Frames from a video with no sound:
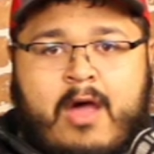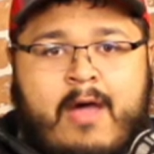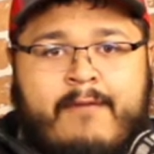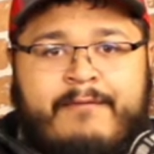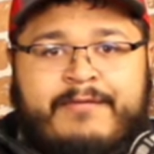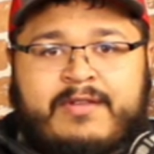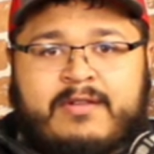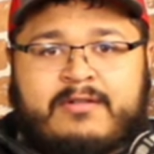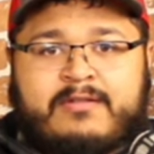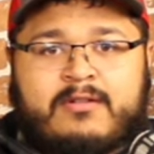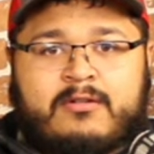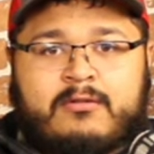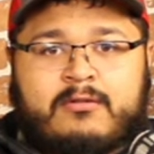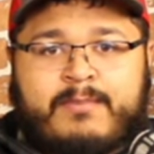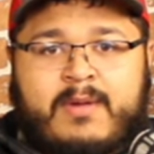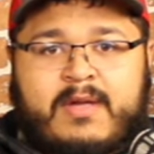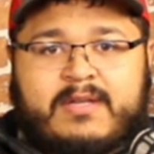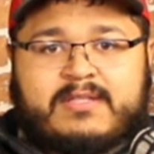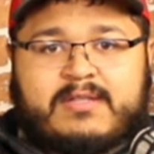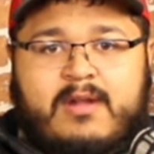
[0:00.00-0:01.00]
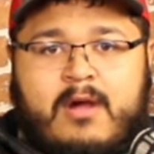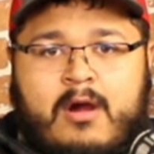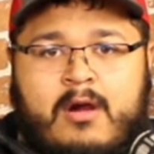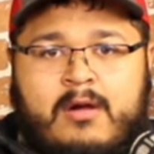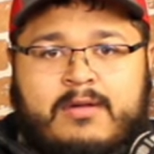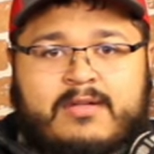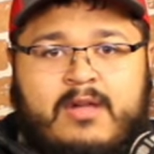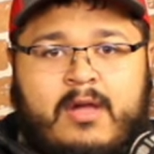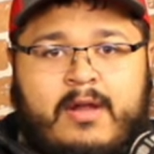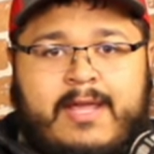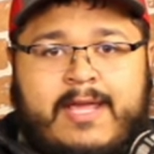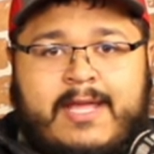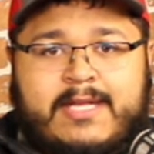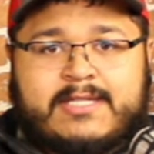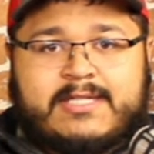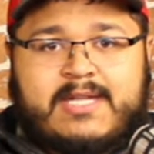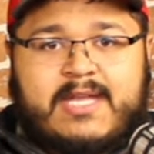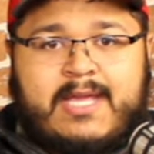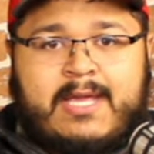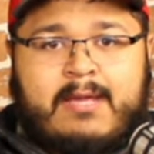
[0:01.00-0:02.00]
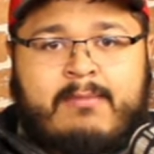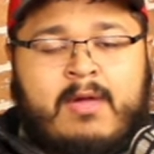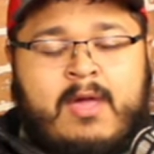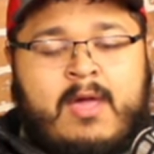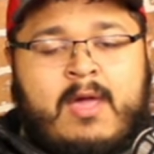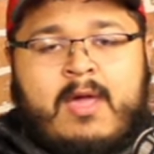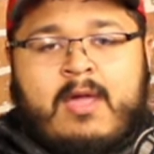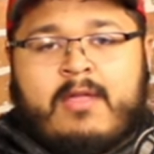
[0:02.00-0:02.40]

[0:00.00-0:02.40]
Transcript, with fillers: obviously two big stars on each team.